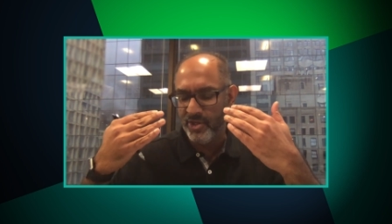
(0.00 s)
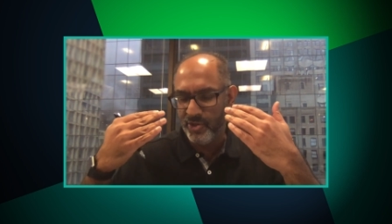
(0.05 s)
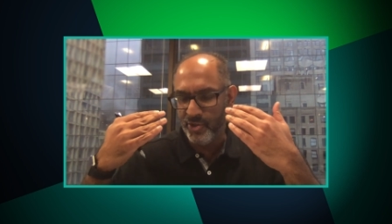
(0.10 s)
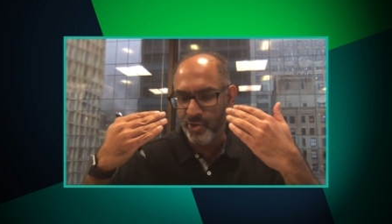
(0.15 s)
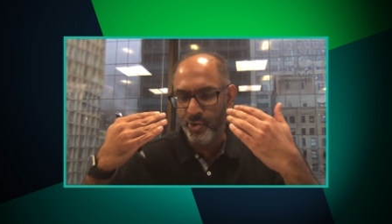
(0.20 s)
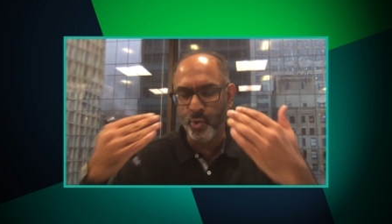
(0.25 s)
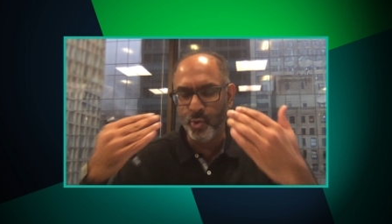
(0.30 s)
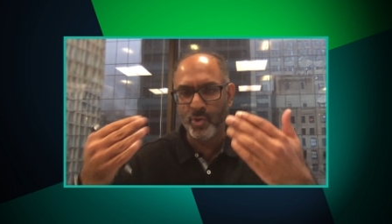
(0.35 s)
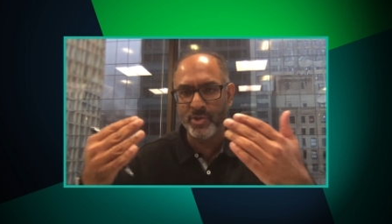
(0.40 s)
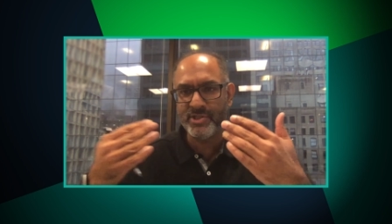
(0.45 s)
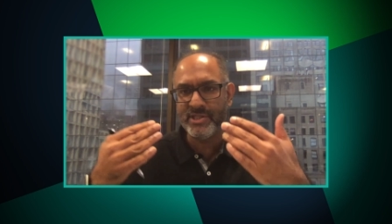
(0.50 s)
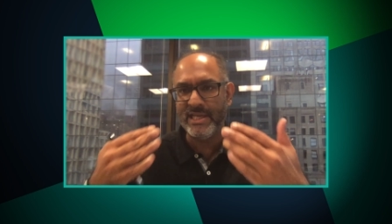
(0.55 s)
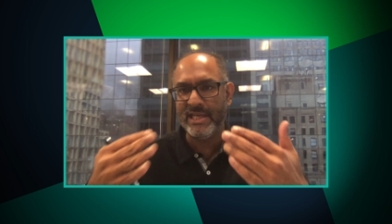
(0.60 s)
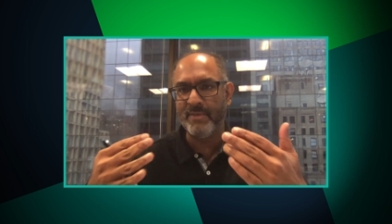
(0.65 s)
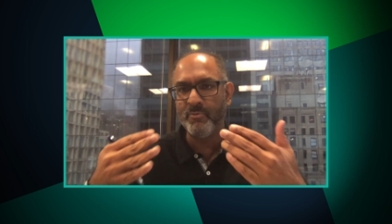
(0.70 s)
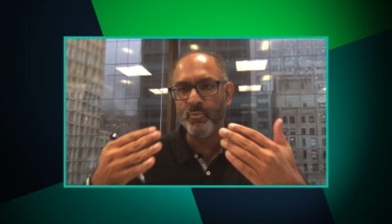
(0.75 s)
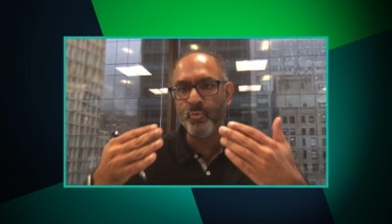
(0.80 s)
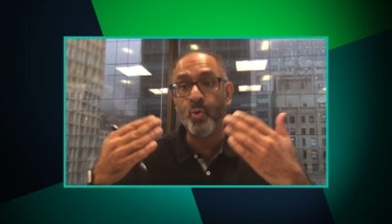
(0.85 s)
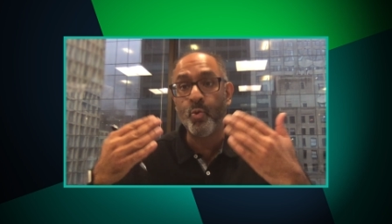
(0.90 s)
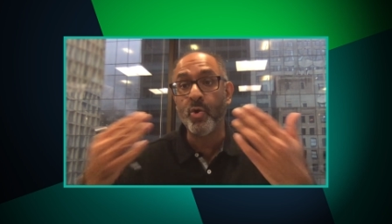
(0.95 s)
your
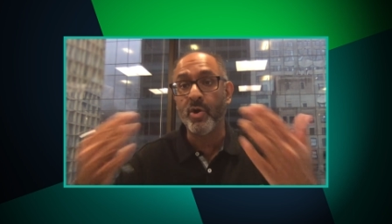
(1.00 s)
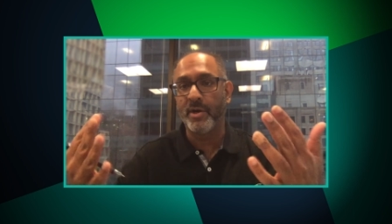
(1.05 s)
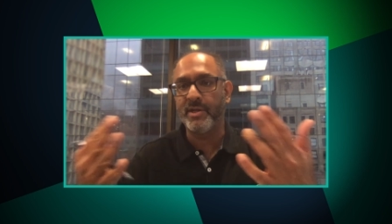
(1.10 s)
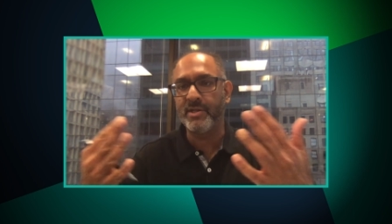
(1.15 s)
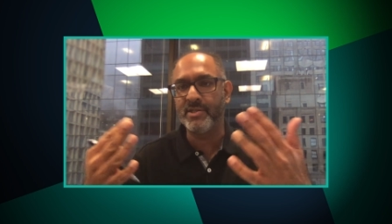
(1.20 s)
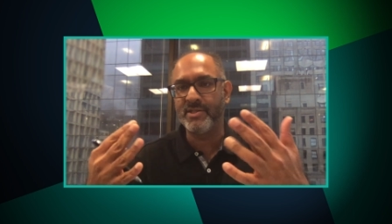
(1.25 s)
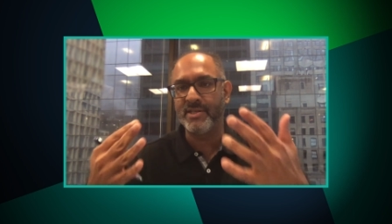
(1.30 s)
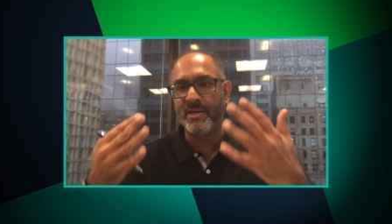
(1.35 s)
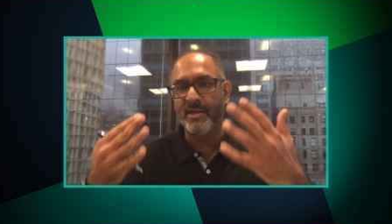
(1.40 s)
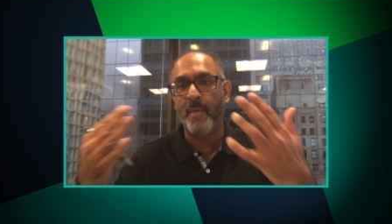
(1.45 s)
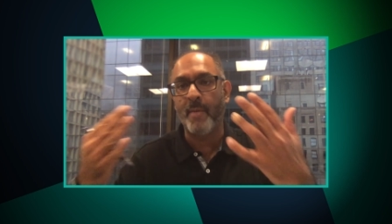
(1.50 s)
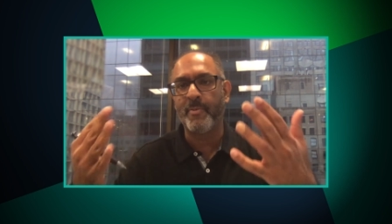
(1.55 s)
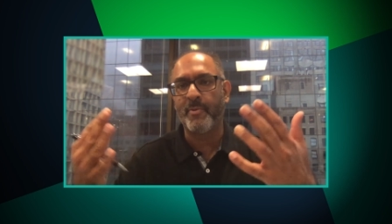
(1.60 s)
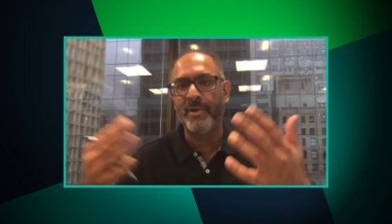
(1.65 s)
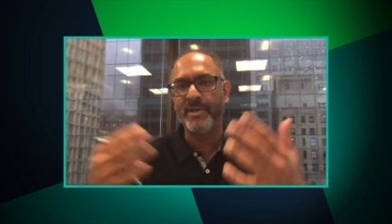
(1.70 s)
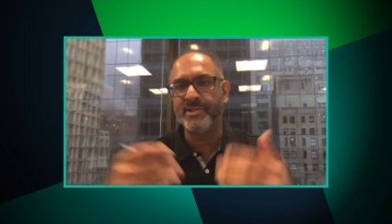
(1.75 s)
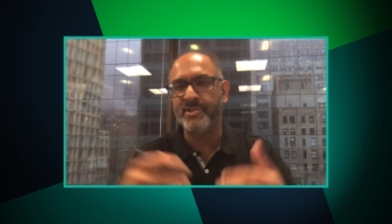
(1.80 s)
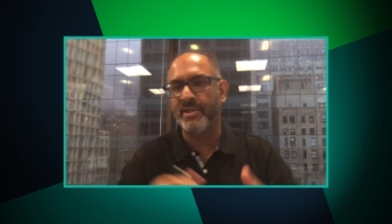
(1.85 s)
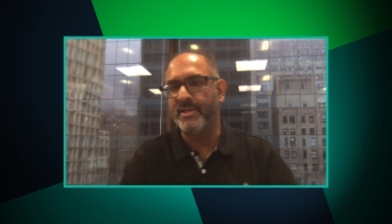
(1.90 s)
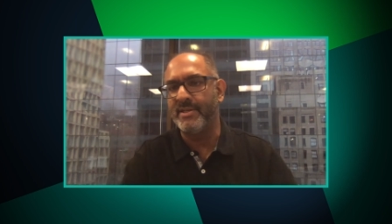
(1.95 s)
team works and
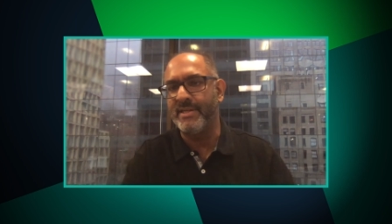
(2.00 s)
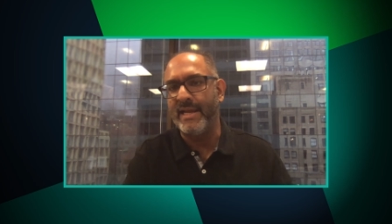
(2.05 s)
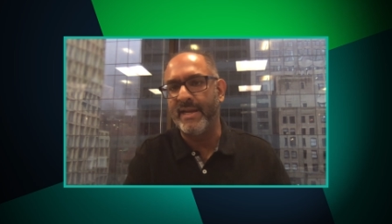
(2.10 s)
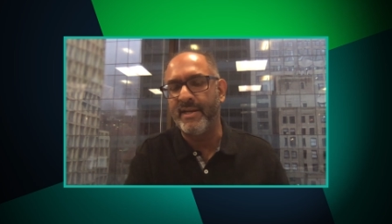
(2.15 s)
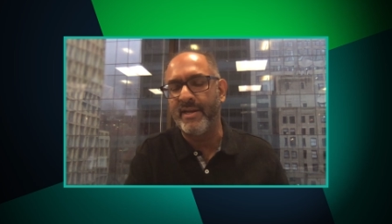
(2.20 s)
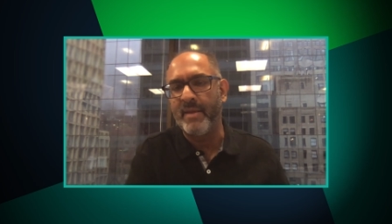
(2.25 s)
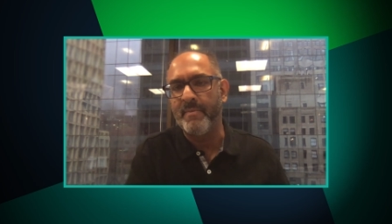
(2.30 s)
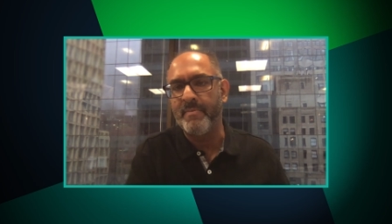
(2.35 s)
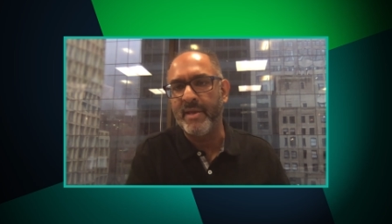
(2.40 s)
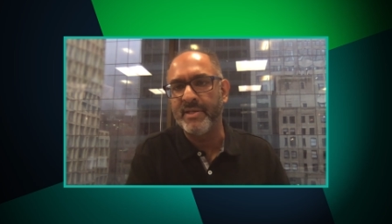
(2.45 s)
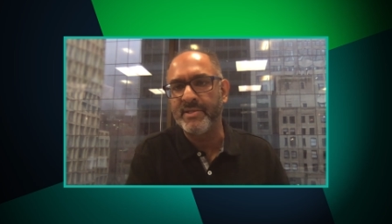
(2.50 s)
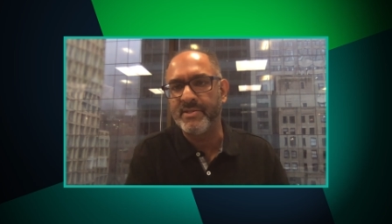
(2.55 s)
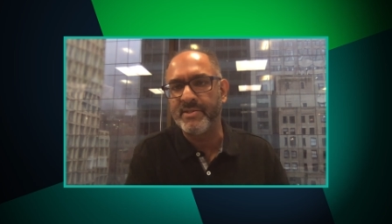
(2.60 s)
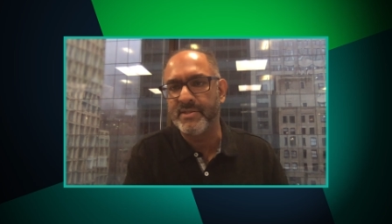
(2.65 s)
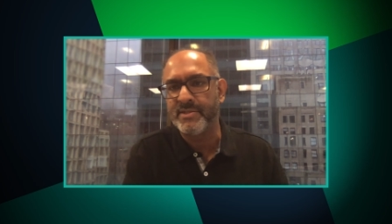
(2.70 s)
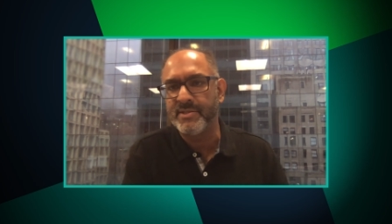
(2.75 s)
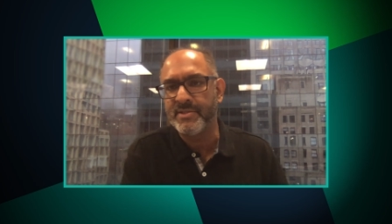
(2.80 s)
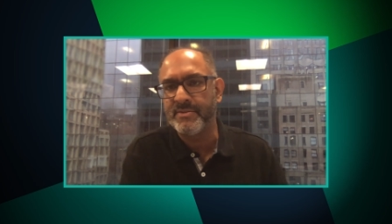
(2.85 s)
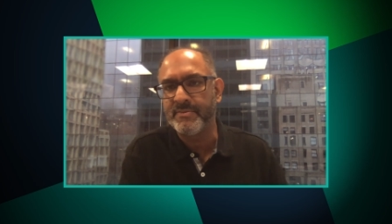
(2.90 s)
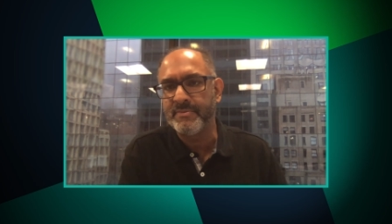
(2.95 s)
operates on a day to day
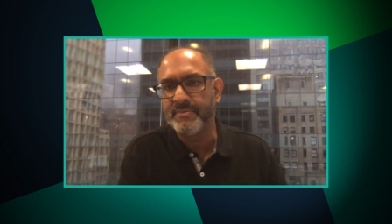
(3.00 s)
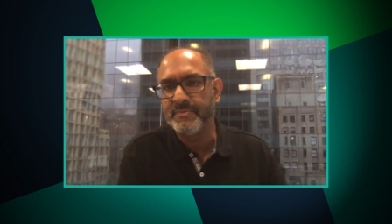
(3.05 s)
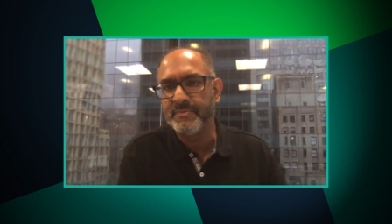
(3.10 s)
basis?